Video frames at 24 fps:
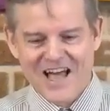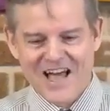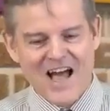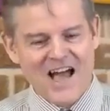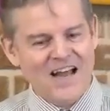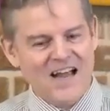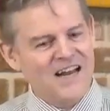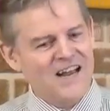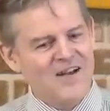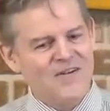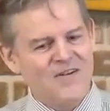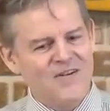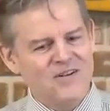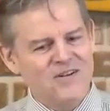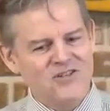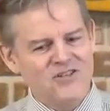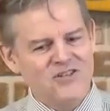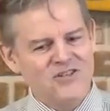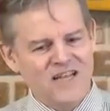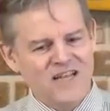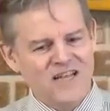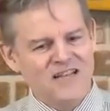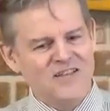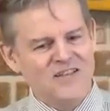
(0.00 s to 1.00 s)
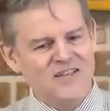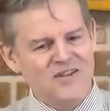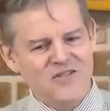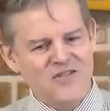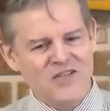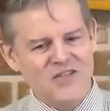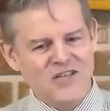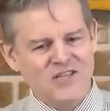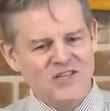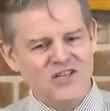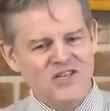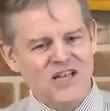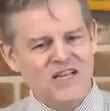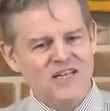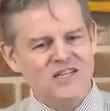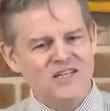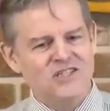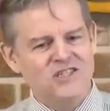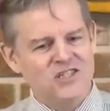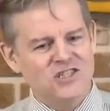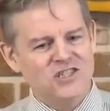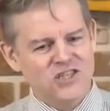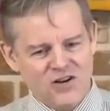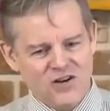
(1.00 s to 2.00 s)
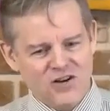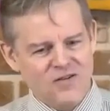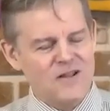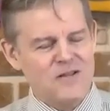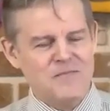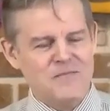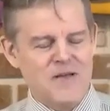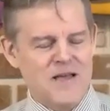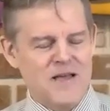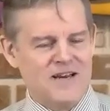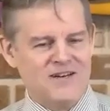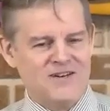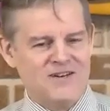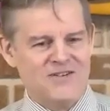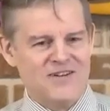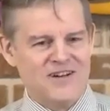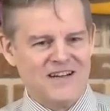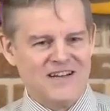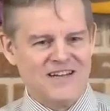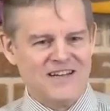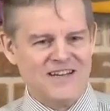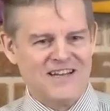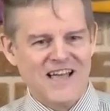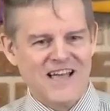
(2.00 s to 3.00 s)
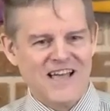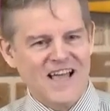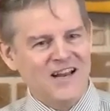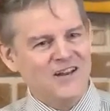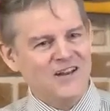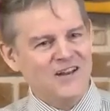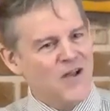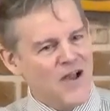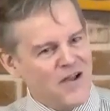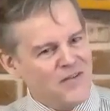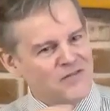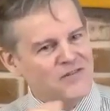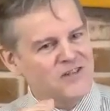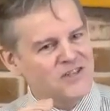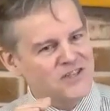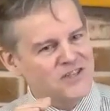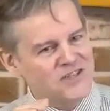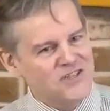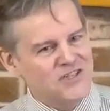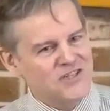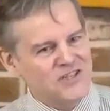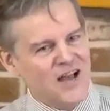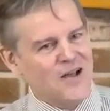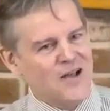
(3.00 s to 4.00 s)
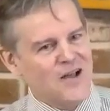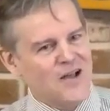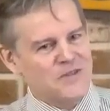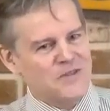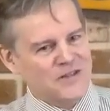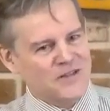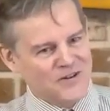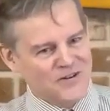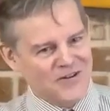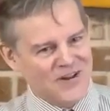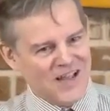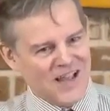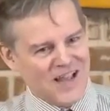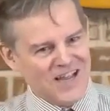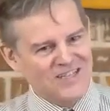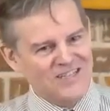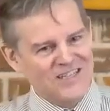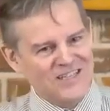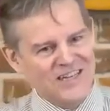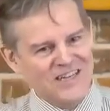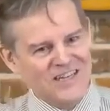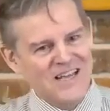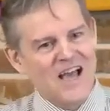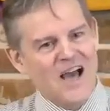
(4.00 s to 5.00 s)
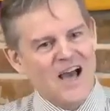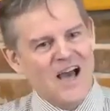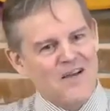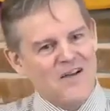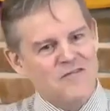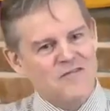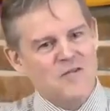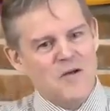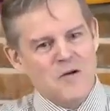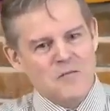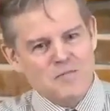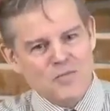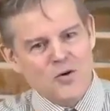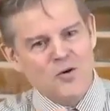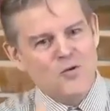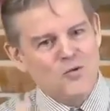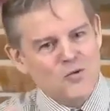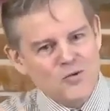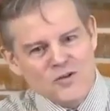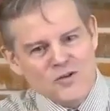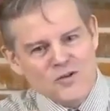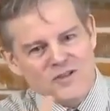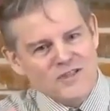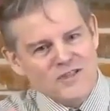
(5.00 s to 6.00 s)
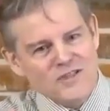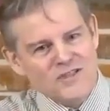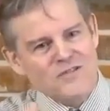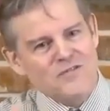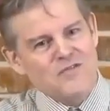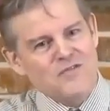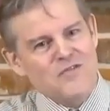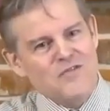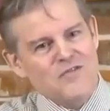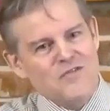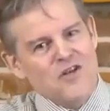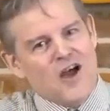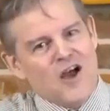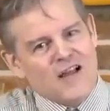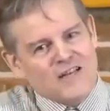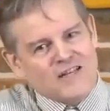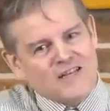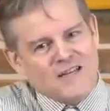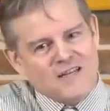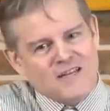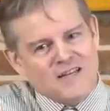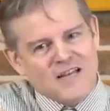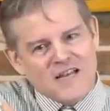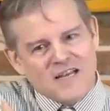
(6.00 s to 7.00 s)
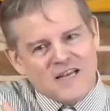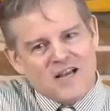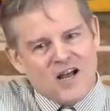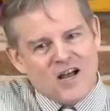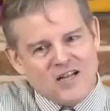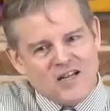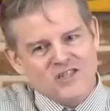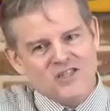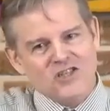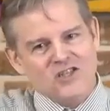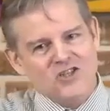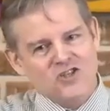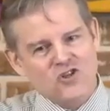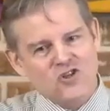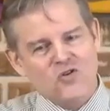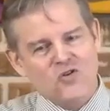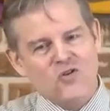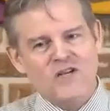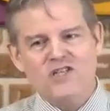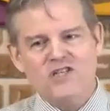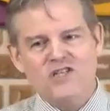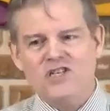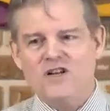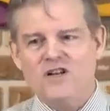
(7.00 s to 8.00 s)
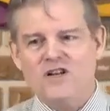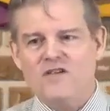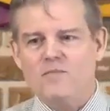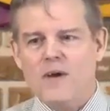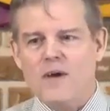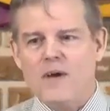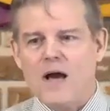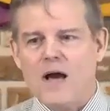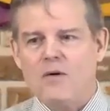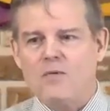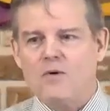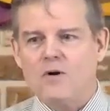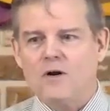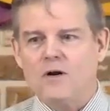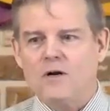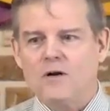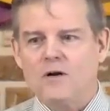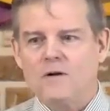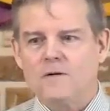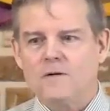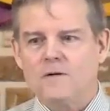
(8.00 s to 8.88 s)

I now understand that there are things like gerrymandering, and you have to stop the creation of pools of thought and concentration of power.